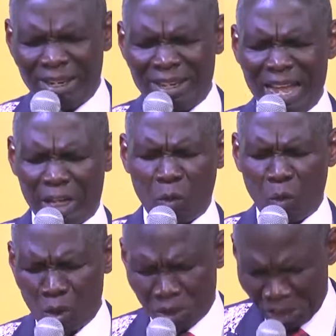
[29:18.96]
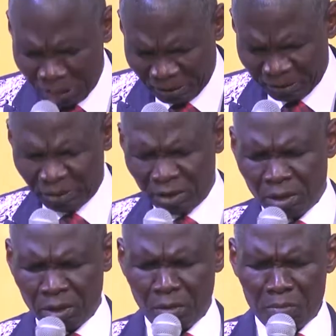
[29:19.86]
like water
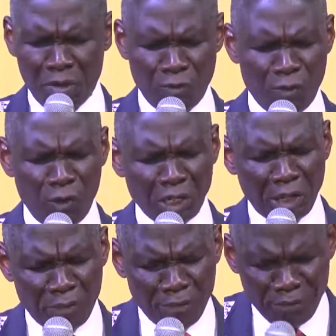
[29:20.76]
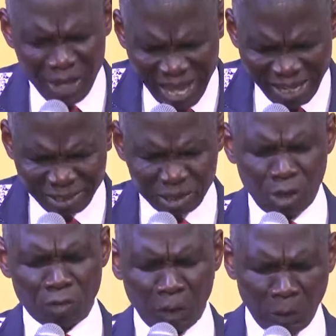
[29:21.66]
before the
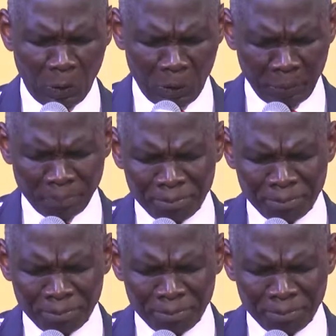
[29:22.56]
face of the Lord.